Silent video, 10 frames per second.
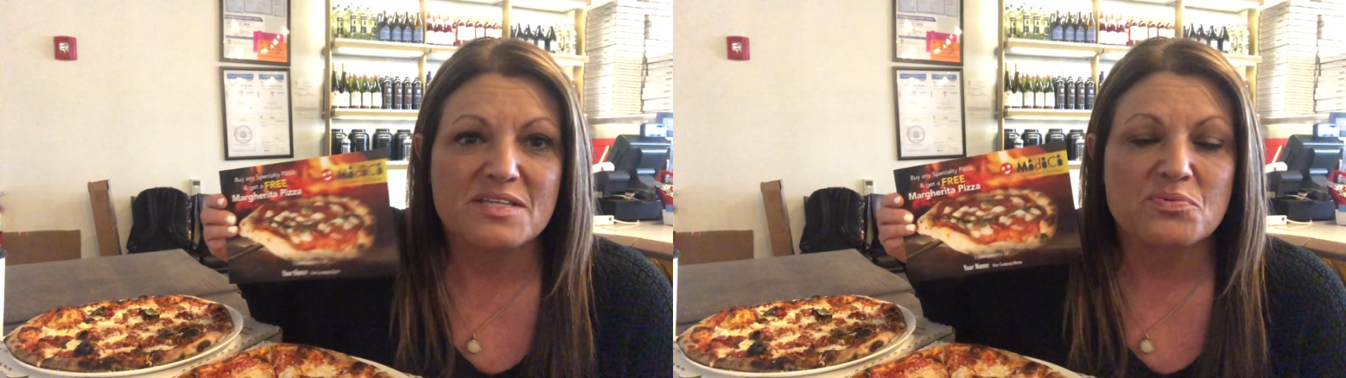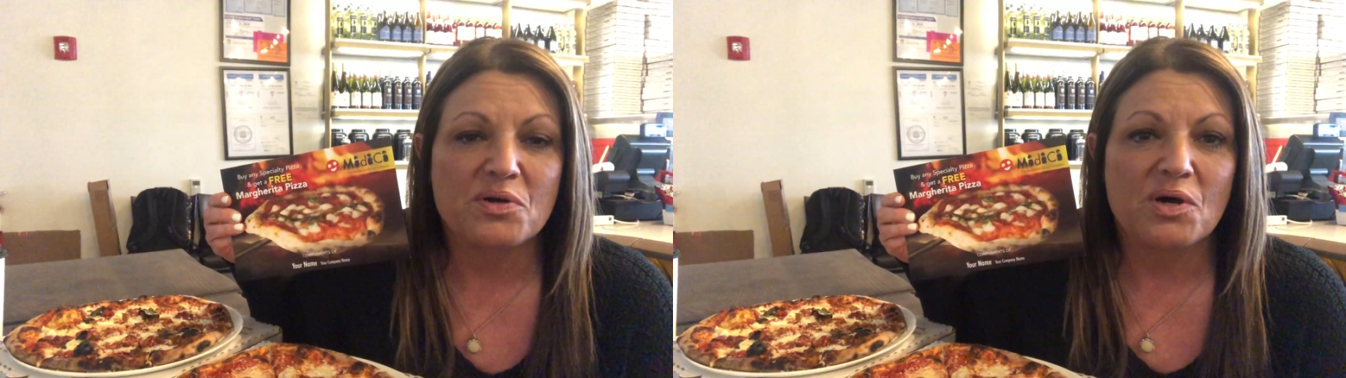
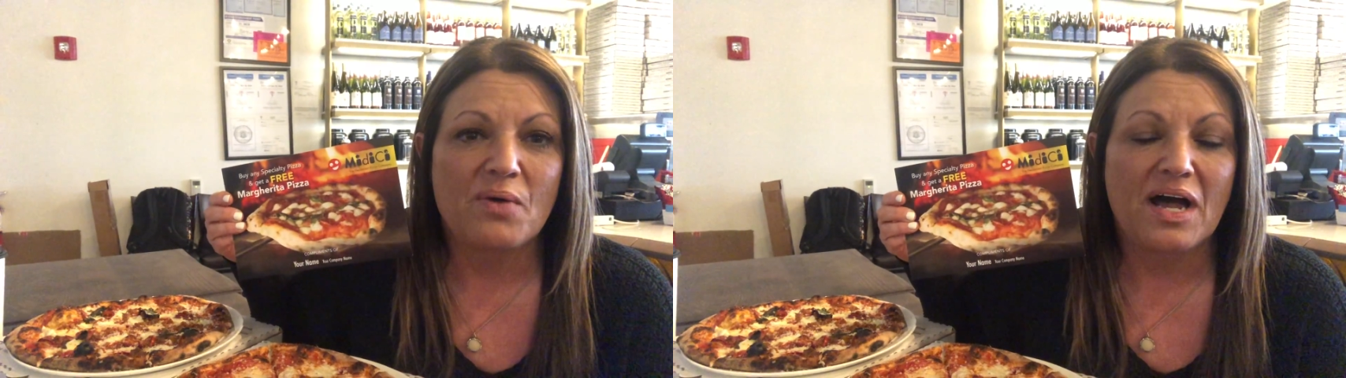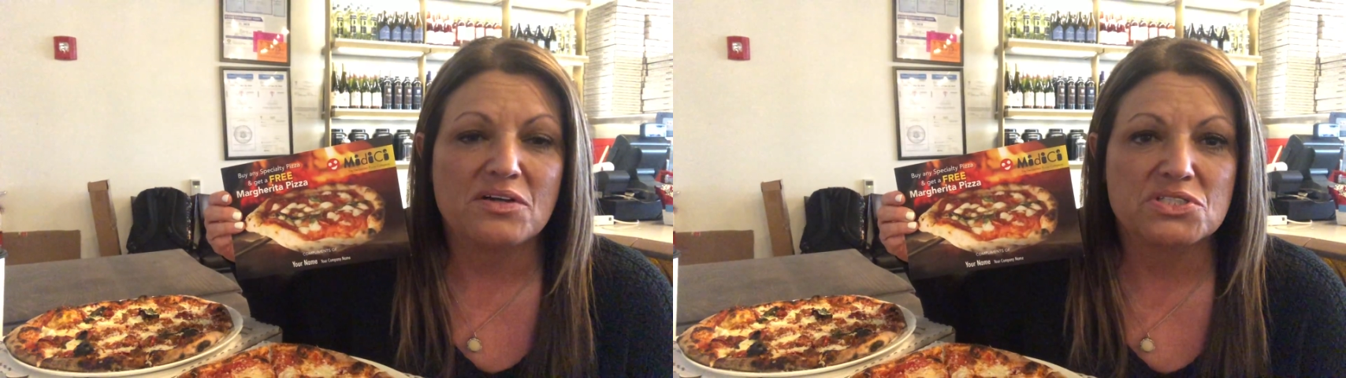these will
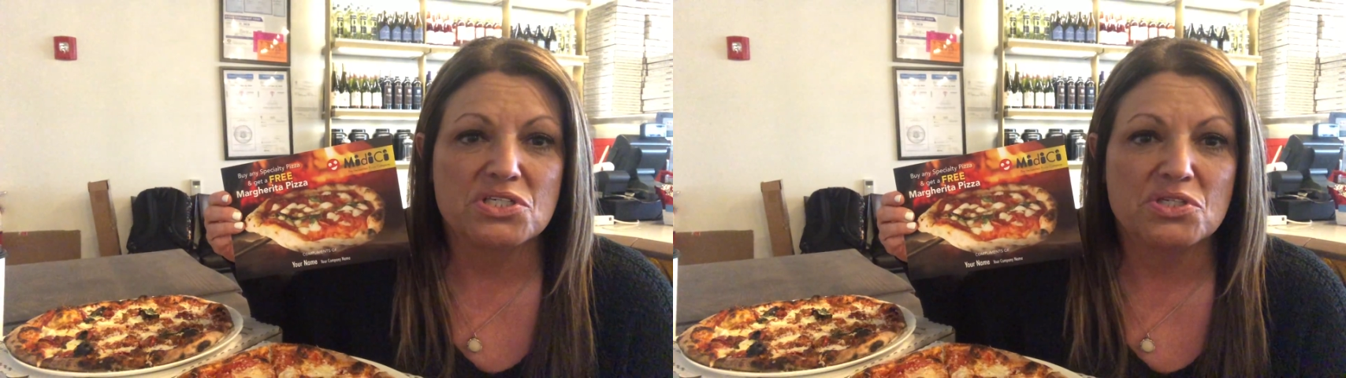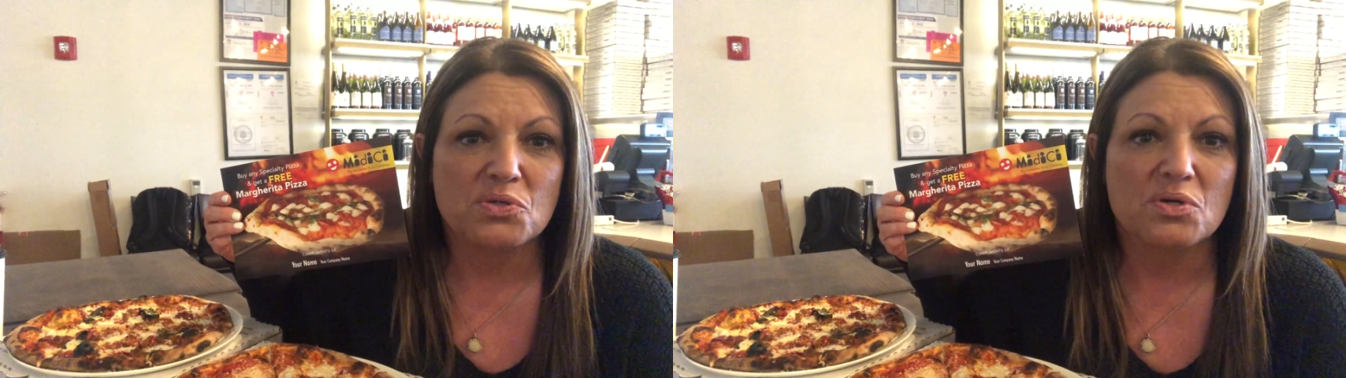go out
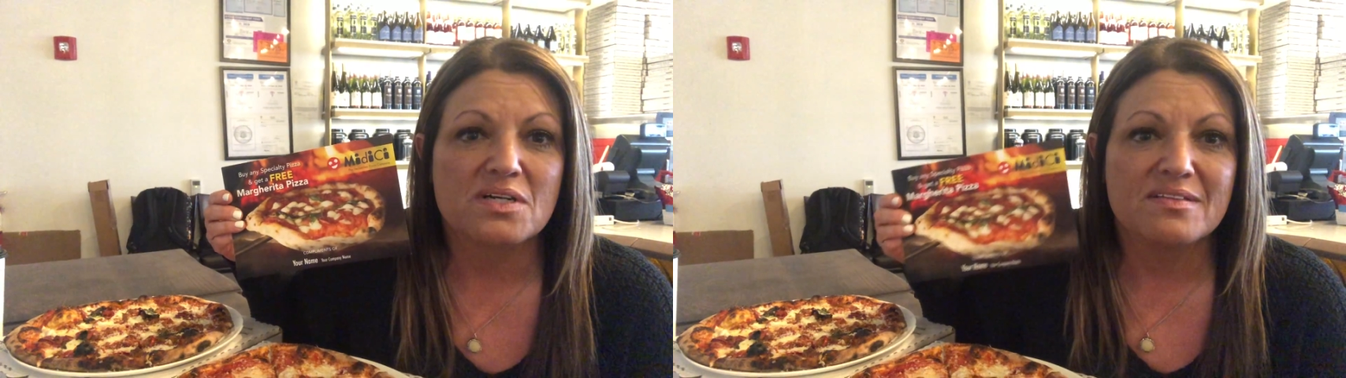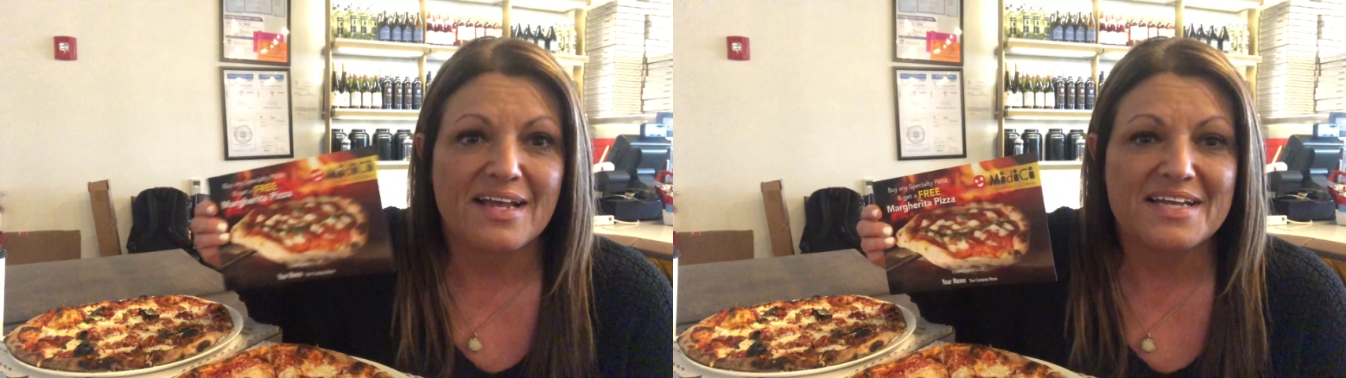to
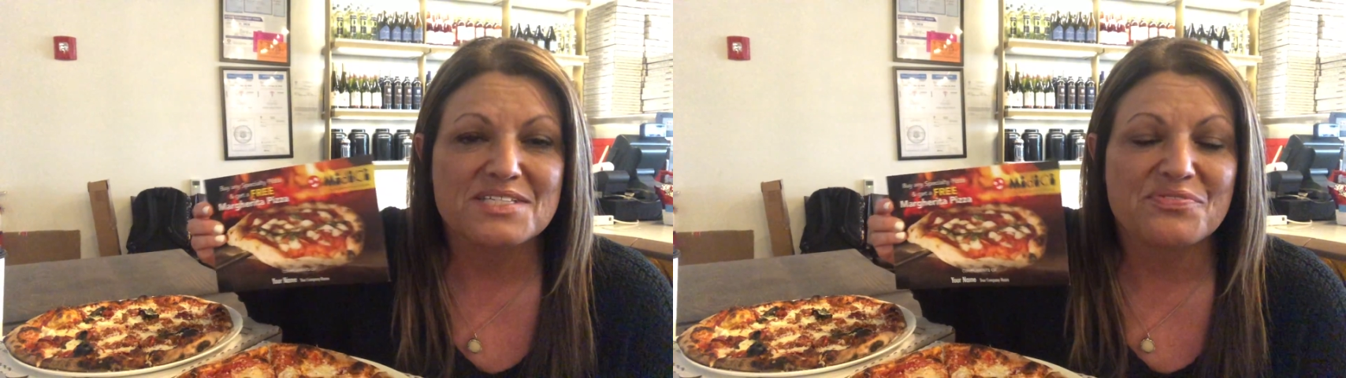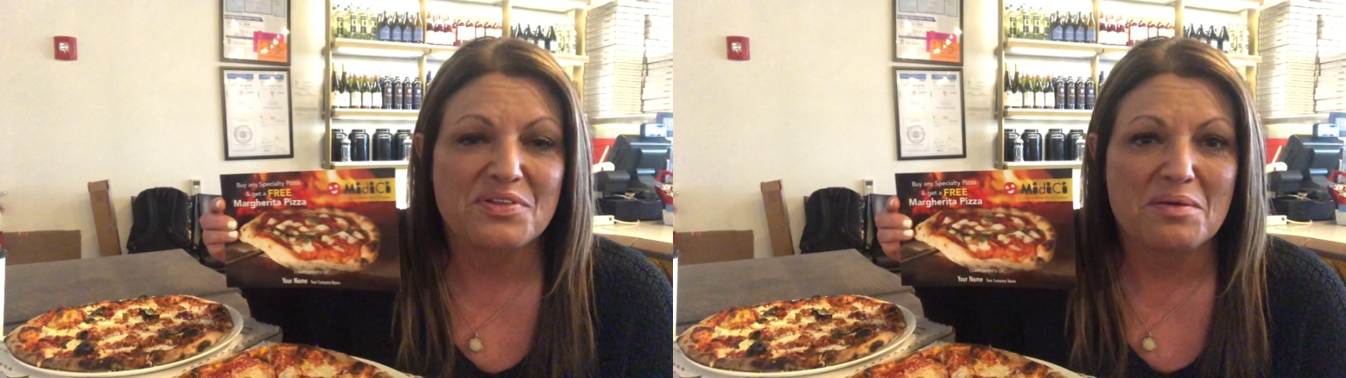your
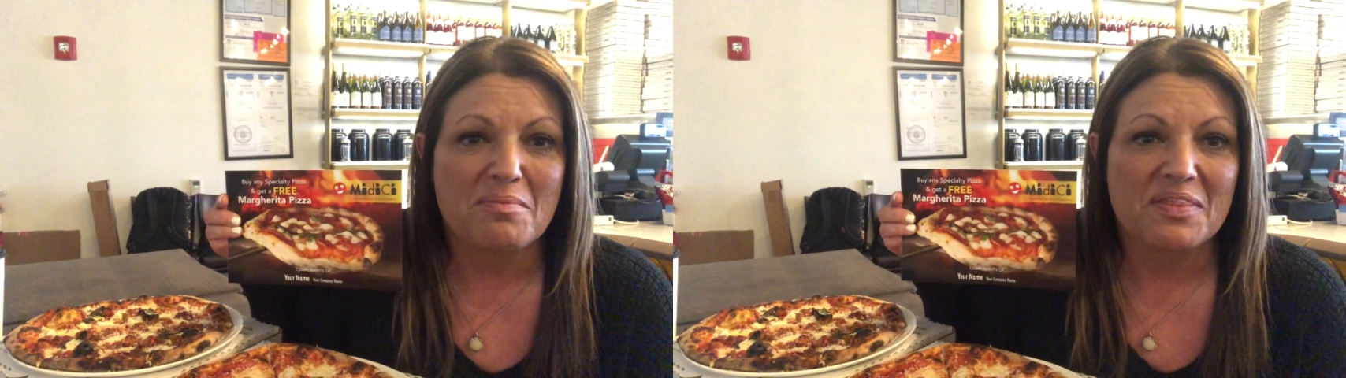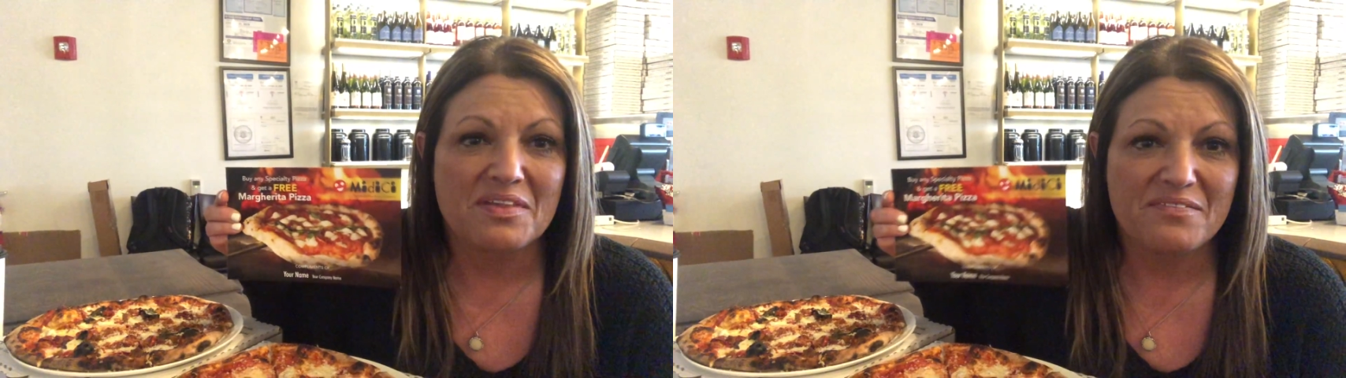clients for the
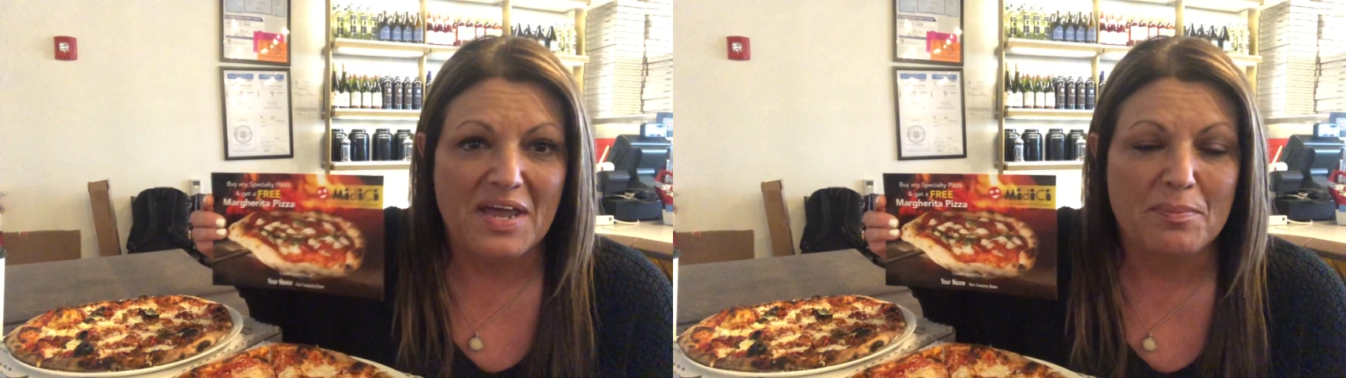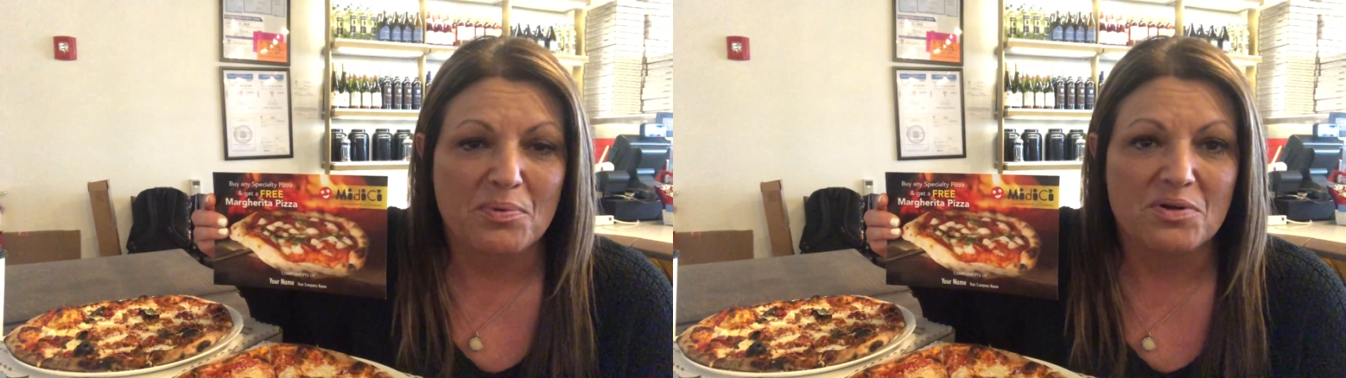month of
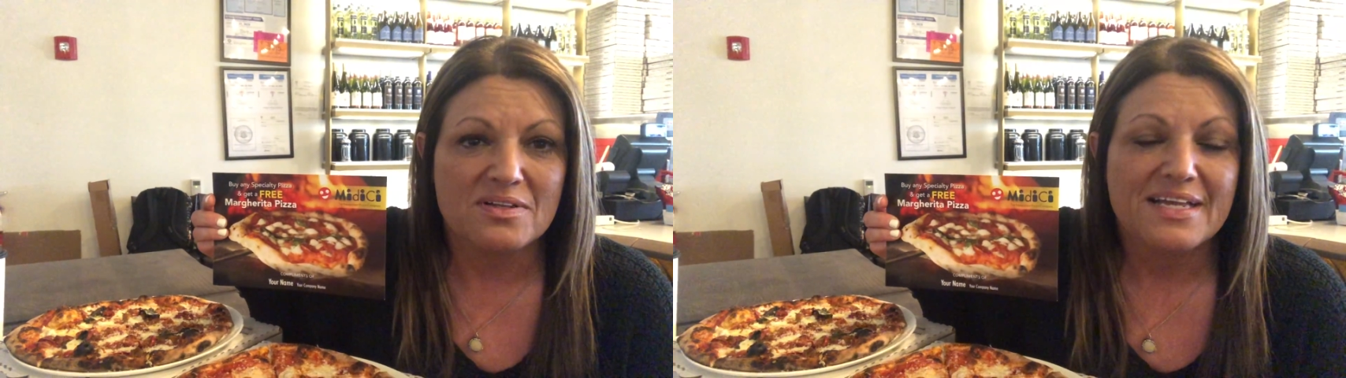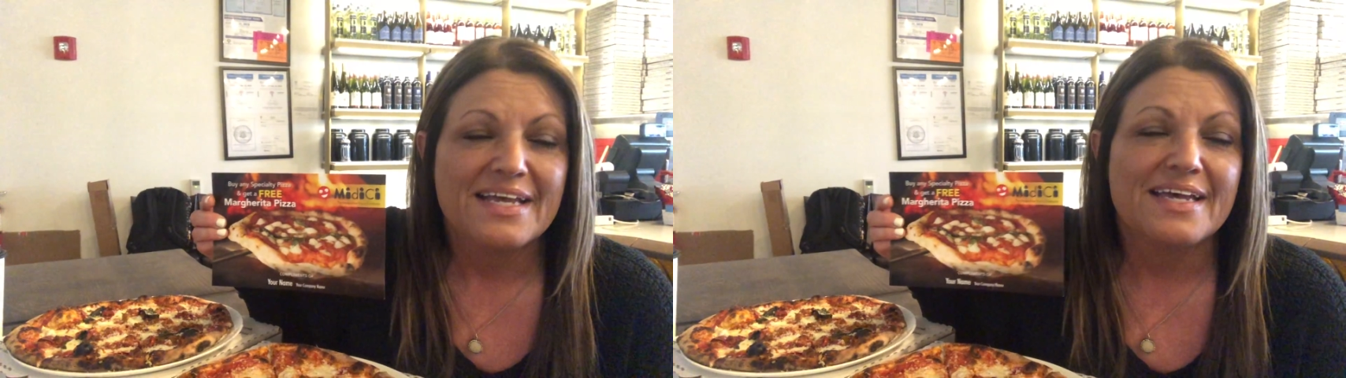April.